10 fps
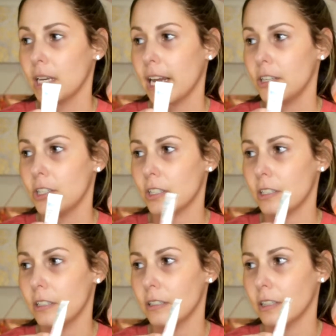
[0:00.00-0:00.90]
and I
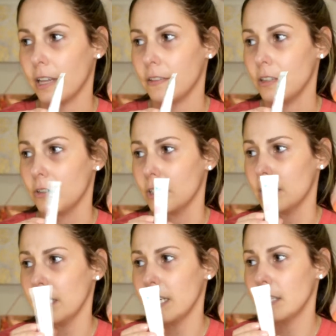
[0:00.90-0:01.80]
just, not that you can
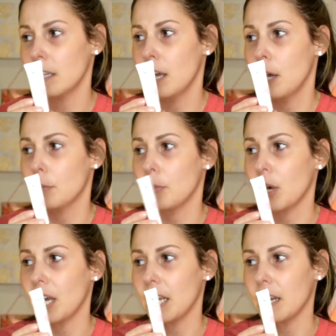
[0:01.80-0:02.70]
see it,
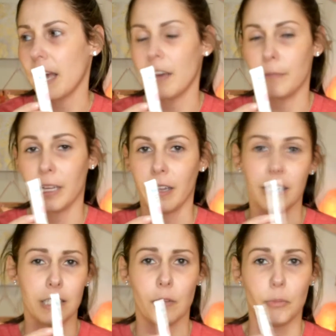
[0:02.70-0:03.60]
but I have my
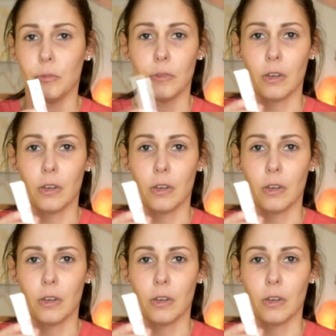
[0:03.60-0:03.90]
lights up